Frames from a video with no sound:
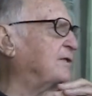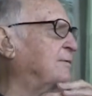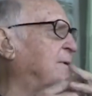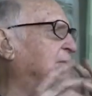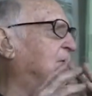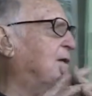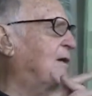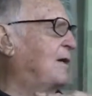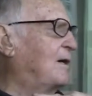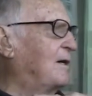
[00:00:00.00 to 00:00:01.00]
And like the
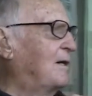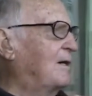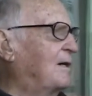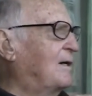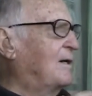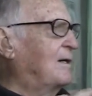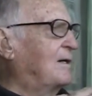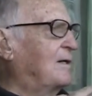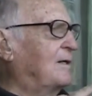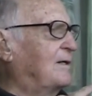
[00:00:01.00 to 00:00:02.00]
normal,
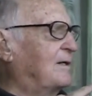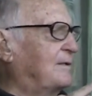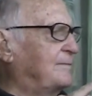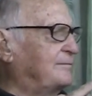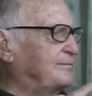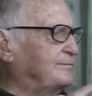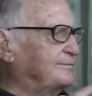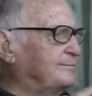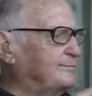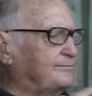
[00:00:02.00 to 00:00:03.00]
like in the
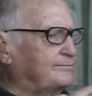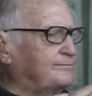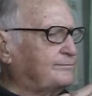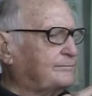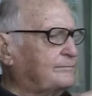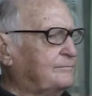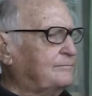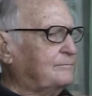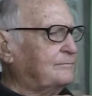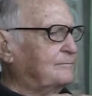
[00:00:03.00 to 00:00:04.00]
normal
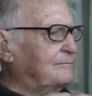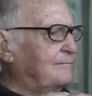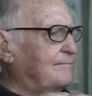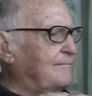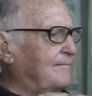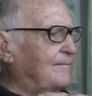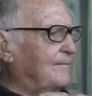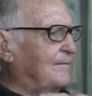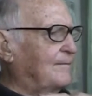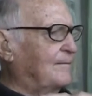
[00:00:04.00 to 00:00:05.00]
place, it was like
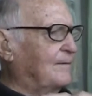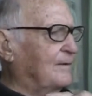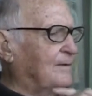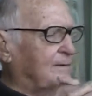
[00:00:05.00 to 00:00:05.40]
you